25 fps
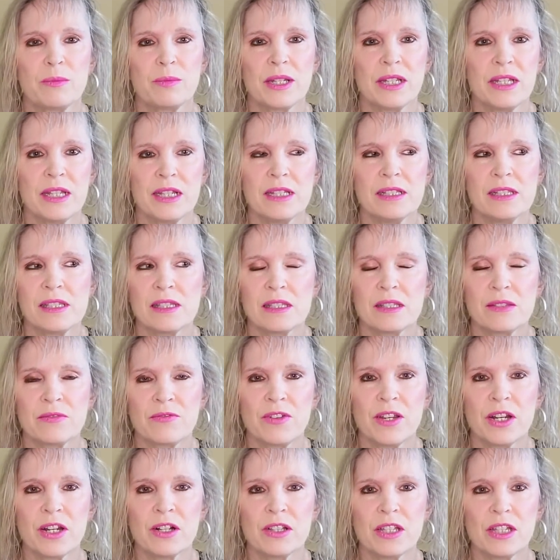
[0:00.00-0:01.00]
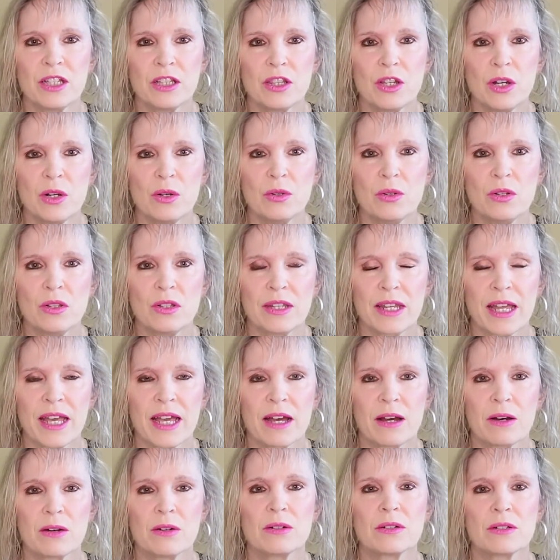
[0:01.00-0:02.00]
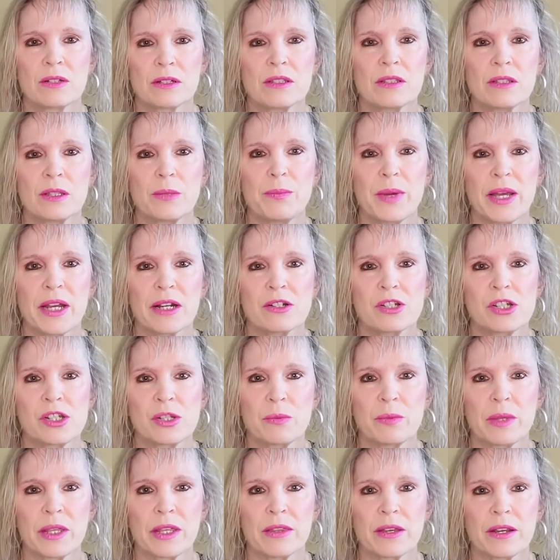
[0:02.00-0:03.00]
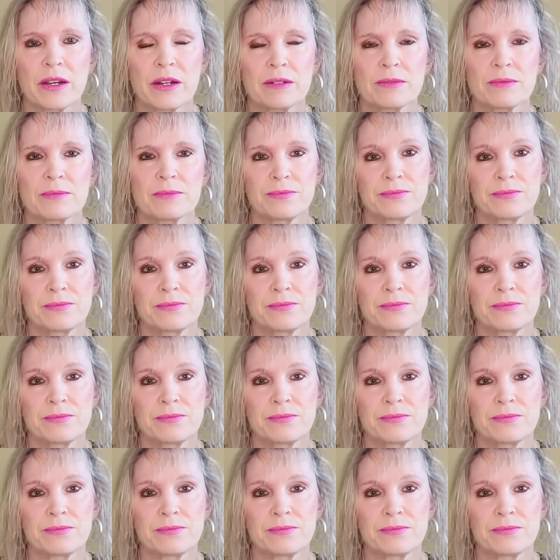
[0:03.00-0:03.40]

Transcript: but he's fairly local now. The parents should be there.